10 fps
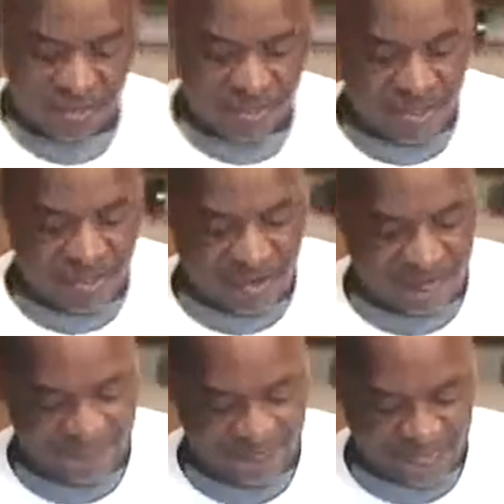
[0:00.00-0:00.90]
the dough.
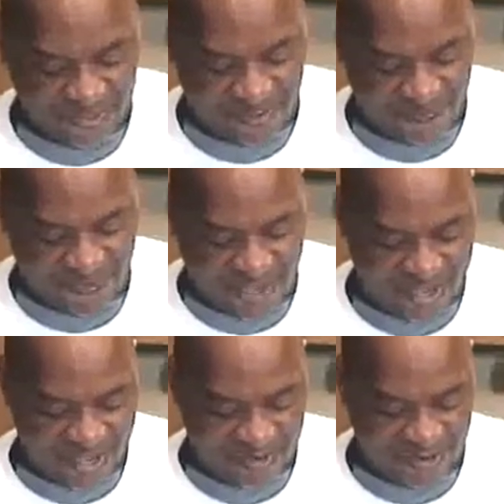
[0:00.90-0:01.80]
In
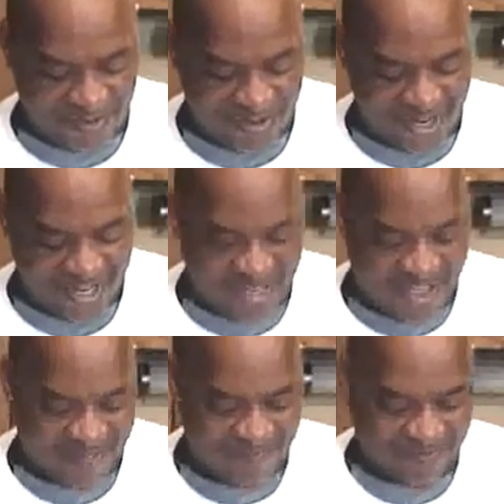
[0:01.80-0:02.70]
fact, I'll do it like that.